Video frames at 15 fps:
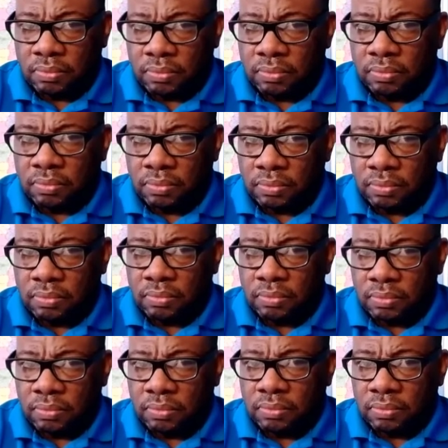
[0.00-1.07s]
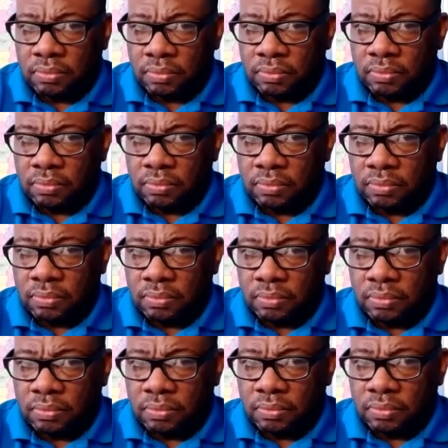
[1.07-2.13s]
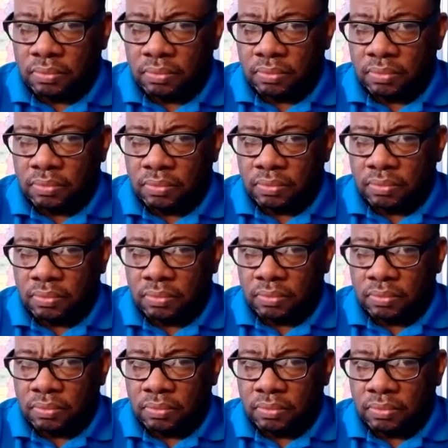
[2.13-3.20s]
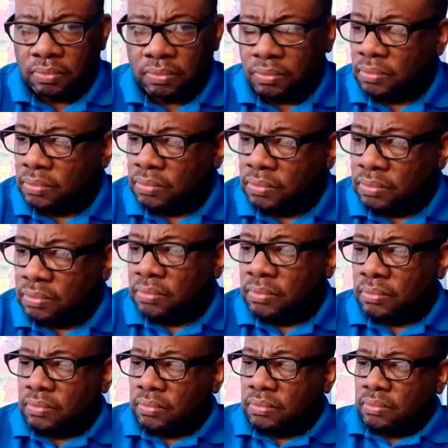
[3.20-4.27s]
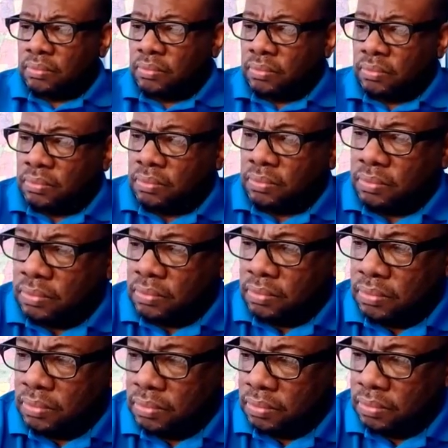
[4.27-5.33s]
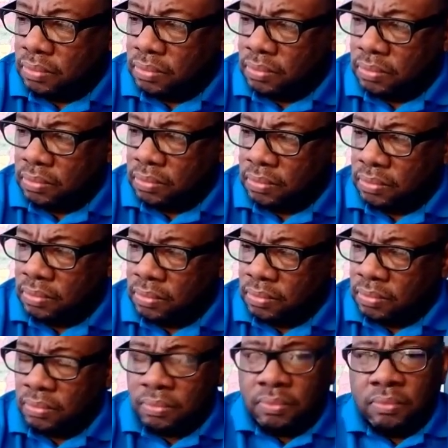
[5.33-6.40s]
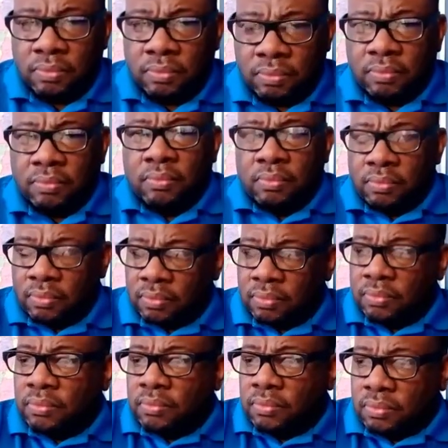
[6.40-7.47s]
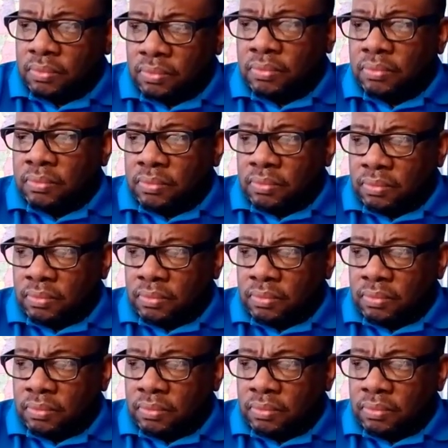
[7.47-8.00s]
(silent)